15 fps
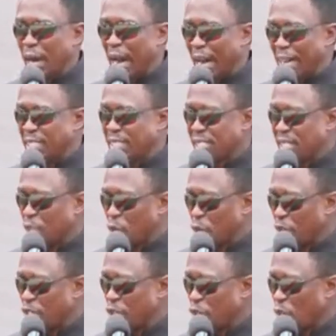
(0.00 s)
I see no
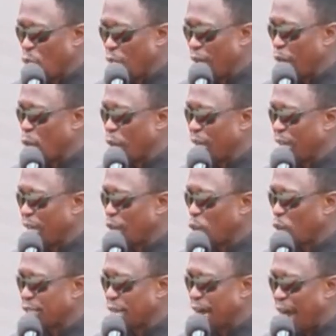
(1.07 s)
reason why we
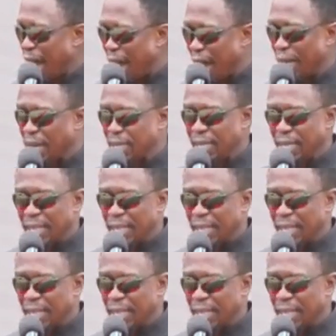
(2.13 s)
cannot add